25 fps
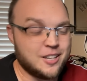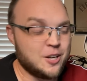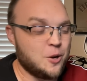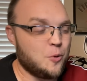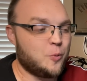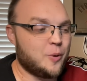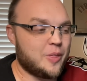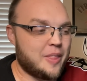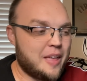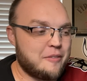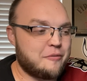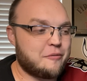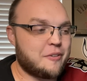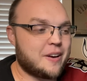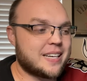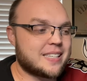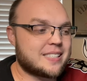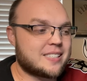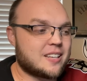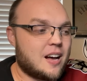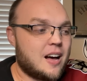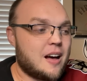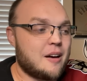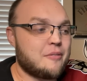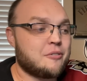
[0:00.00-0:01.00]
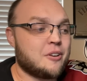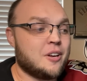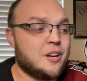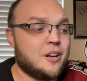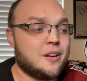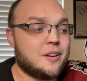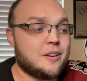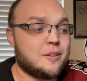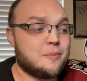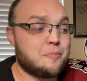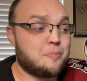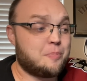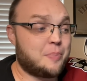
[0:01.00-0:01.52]
When they face off,
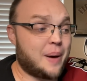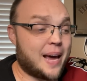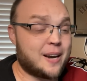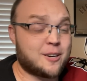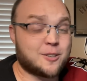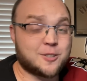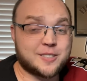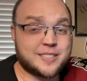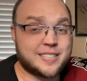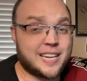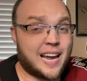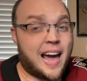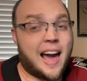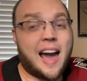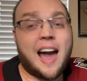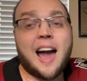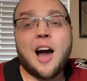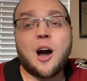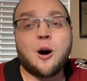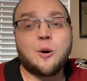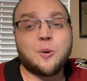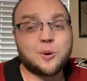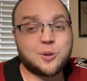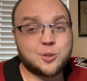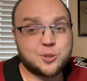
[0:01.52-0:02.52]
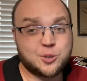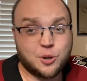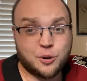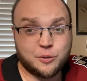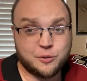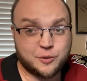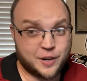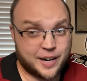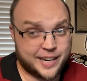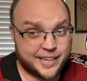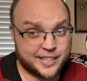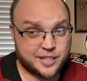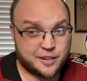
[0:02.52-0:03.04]
Battle towers over
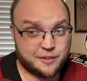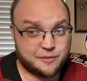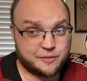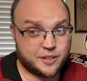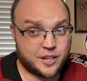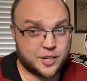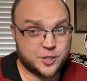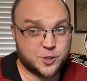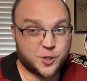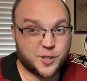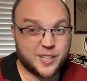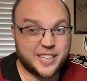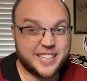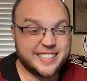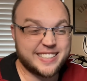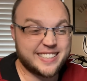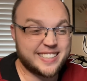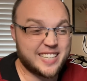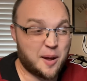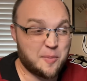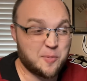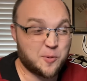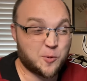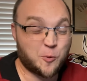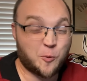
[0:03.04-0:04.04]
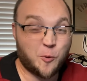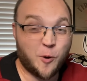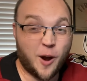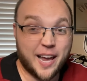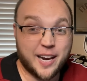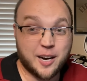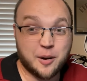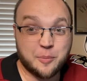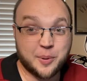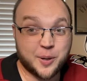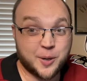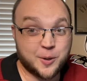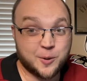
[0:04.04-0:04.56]
AJ Fletcher, and he stepped right
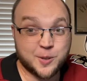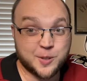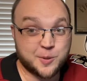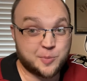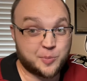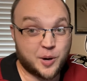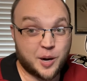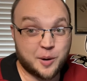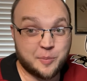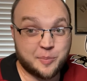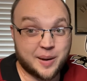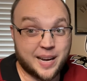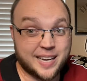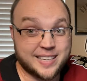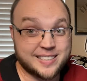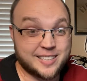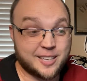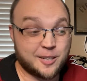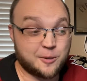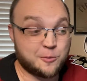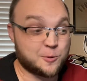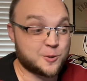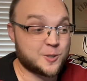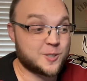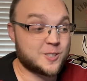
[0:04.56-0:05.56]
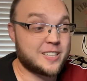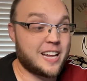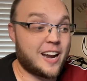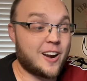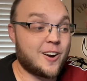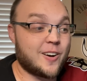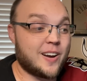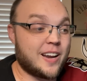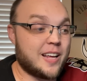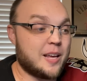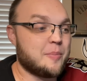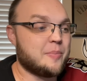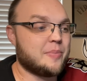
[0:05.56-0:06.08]
up into his breadbasket and was
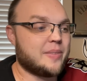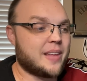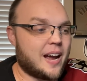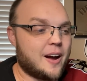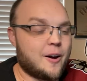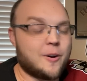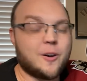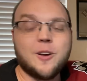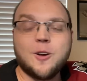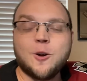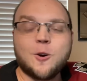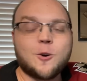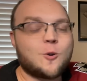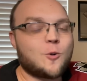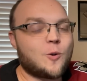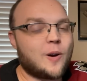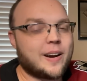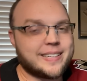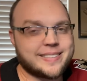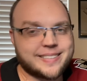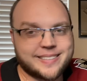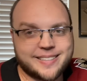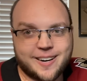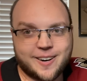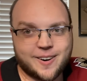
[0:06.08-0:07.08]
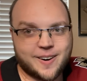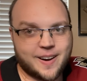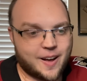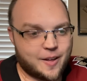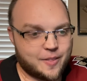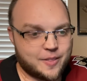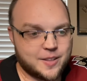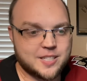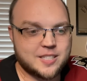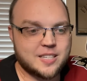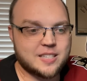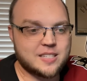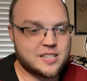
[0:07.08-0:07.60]
staring him down. Great stare down.
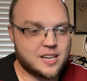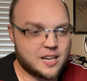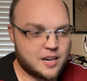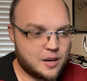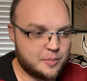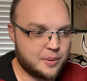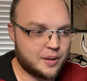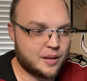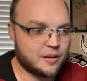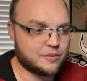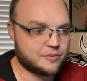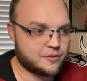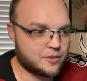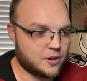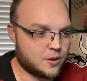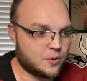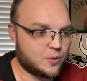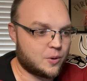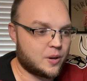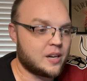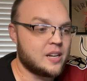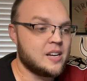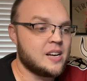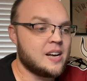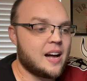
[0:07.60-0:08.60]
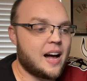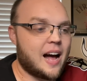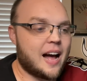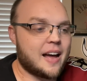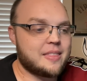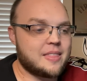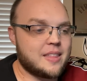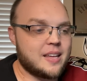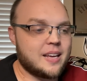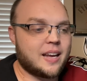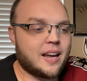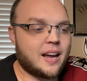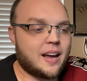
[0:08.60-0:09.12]
This is going to be a fun one. I
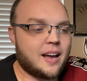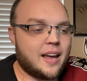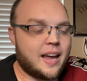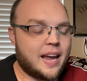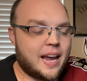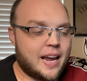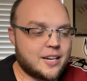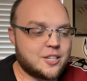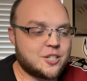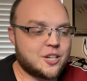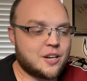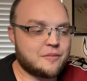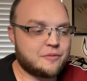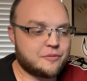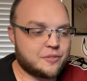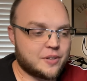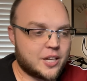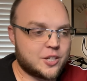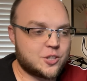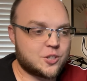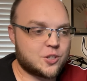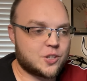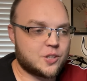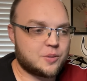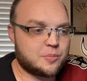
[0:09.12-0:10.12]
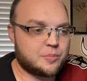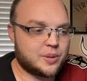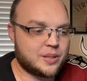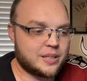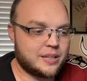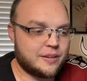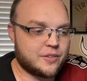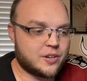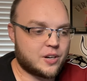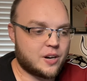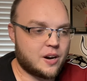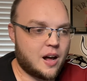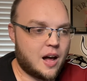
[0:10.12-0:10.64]
think AJ Fletcher,
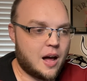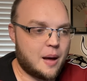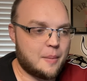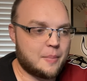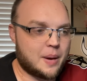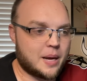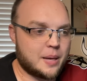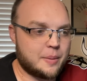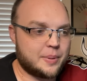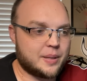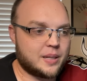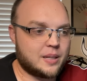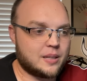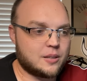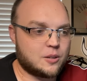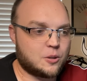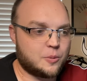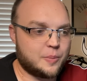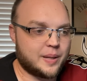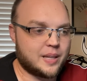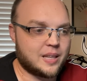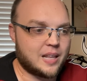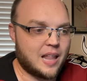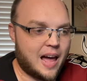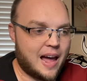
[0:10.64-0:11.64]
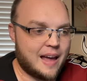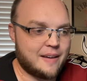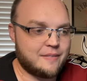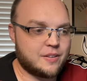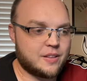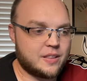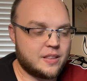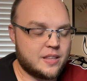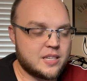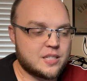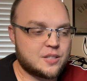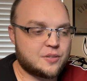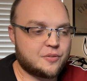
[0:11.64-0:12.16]
believe it or not, might be a little bit live
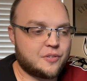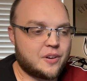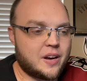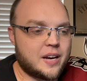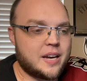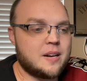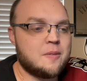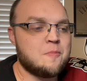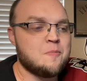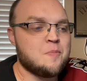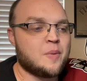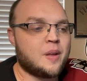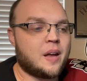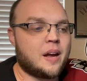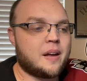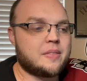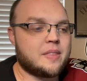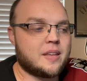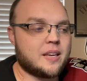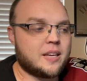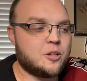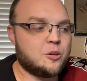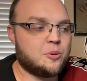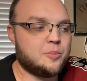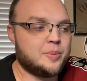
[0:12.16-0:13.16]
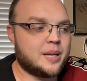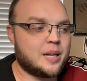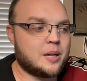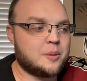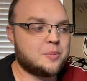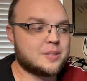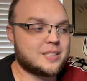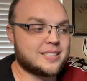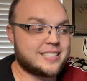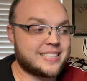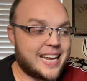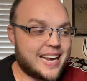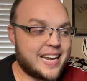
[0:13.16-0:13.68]
in this fight. I think he'll be able
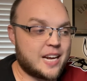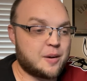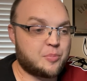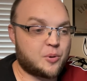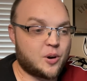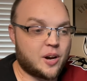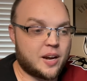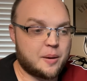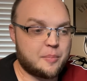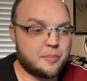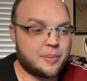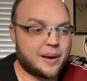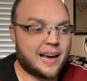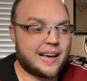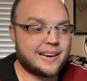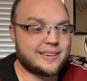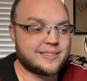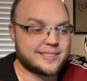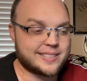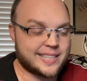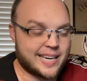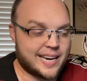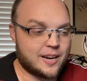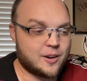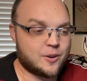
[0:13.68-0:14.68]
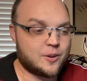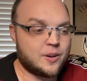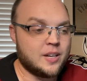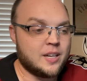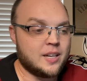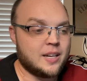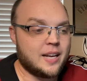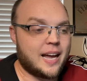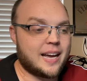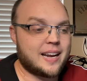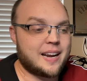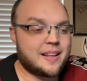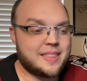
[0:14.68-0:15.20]
to take Bryan Battle down,
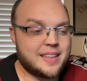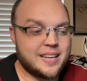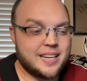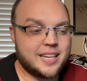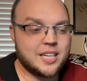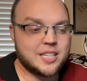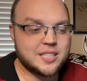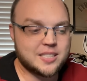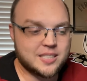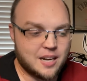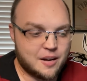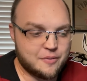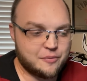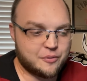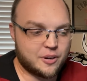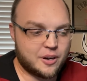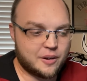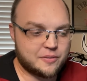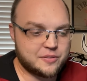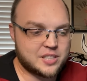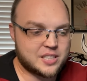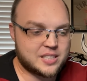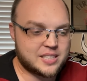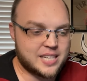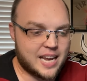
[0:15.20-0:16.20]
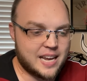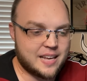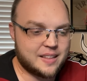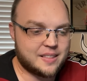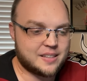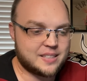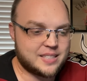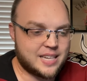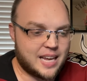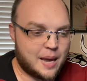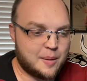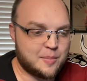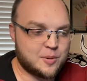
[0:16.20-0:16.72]
and I think he's tough enough to take the
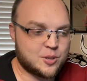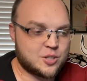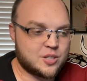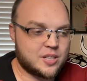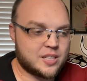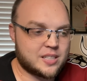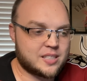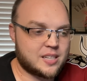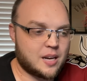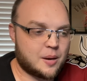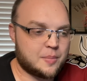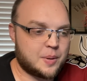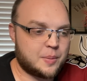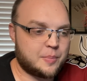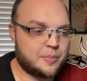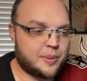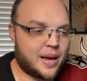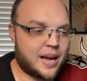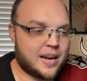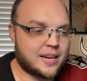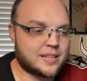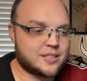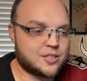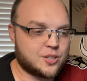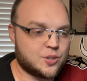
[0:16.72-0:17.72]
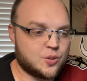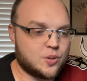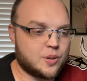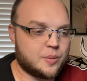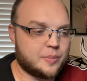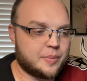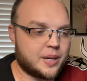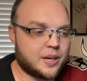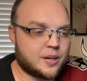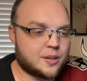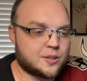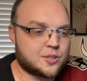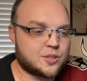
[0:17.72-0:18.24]
damage that's coming back to him
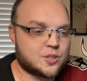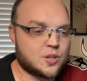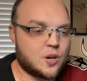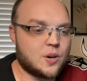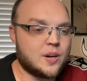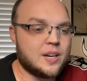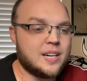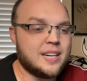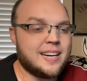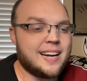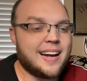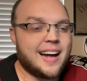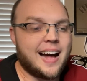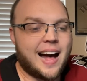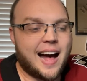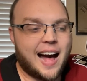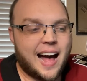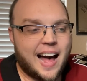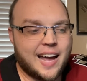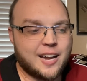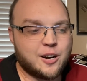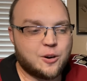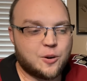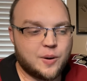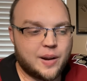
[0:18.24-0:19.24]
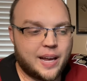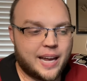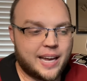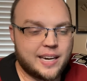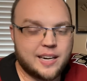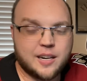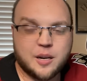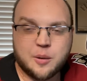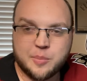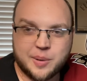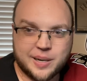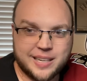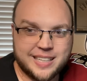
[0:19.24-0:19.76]
here. So I don't hate
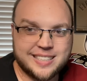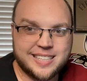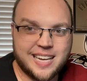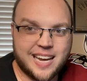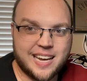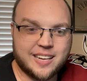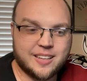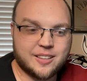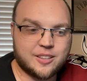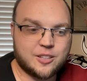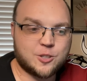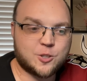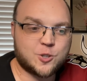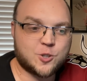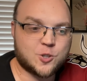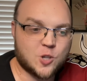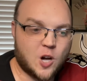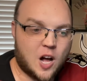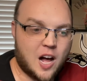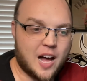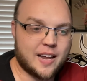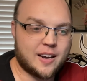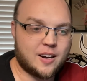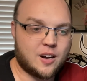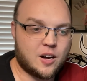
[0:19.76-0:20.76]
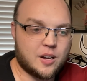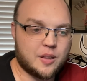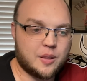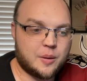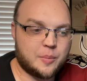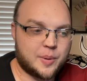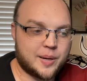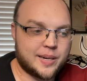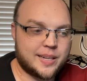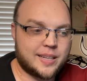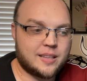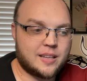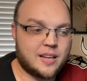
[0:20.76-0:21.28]
anybody taking the shot on the
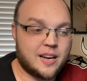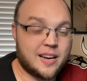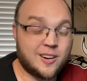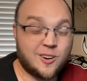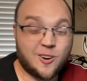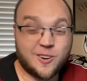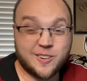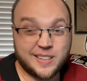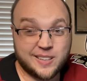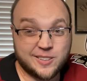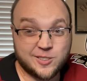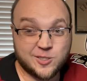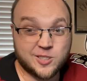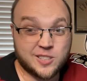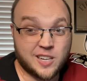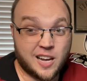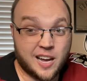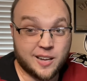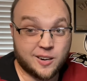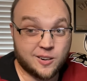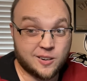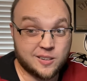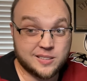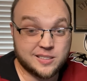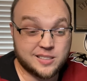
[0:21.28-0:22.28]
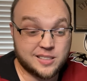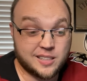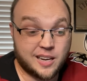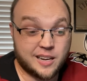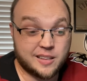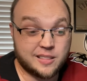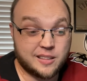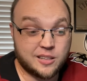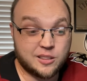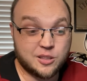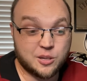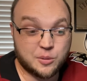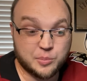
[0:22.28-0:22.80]
money line on either side, honestly. I
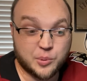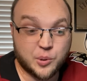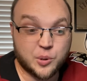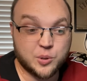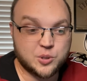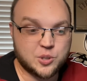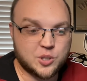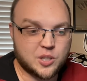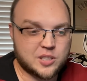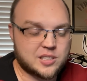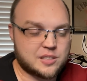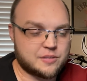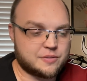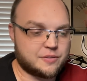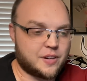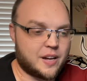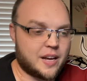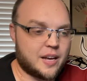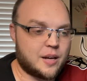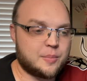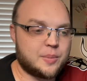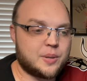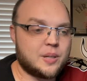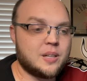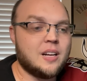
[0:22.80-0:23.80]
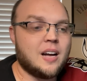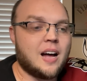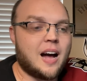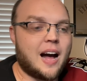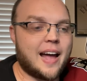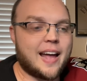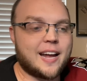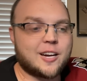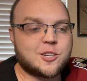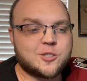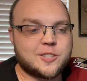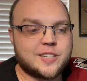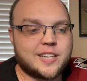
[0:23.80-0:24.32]
think they're both justifiable. I
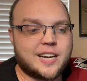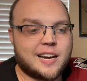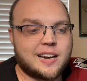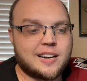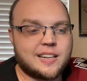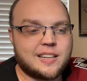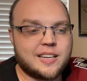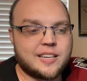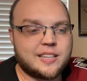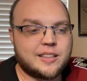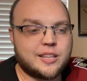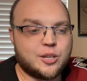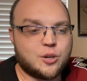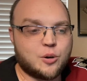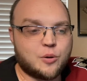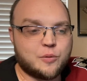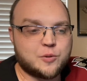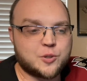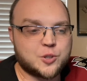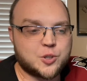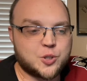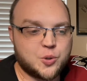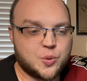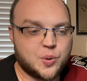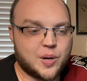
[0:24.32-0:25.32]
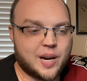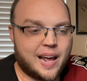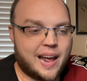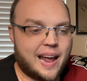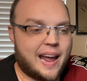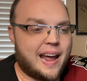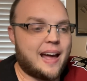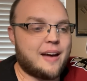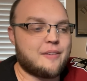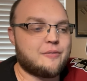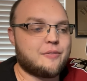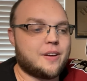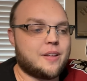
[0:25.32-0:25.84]
actually kind of like the over
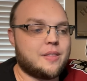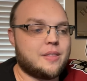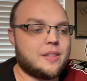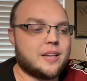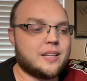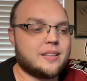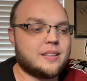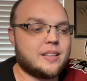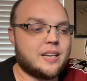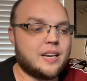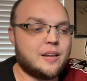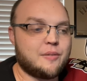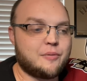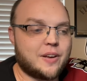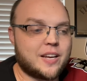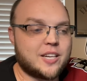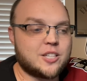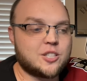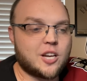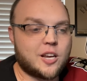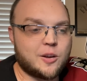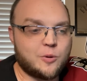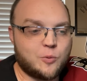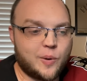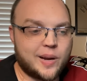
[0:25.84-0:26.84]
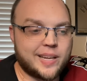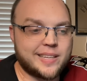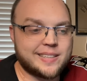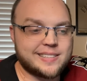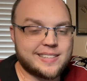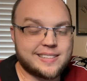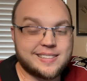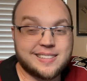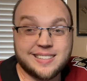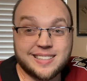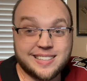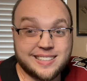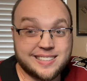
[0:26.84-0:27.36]
2.5. I think that if AJ wins,
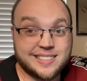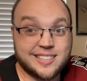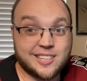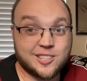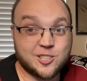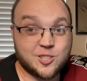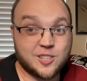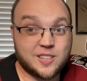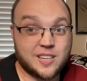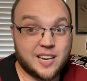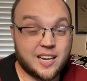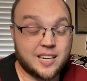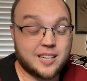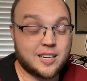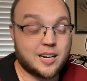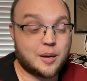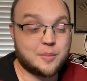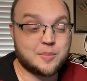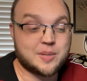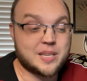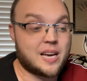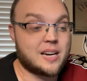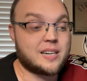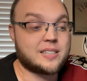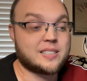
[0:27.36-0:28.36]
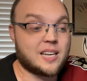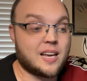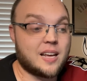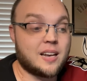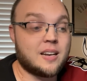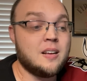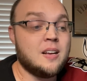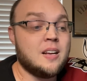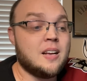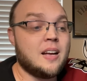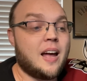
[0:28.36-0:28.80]
it's a decision 9 times out of 10.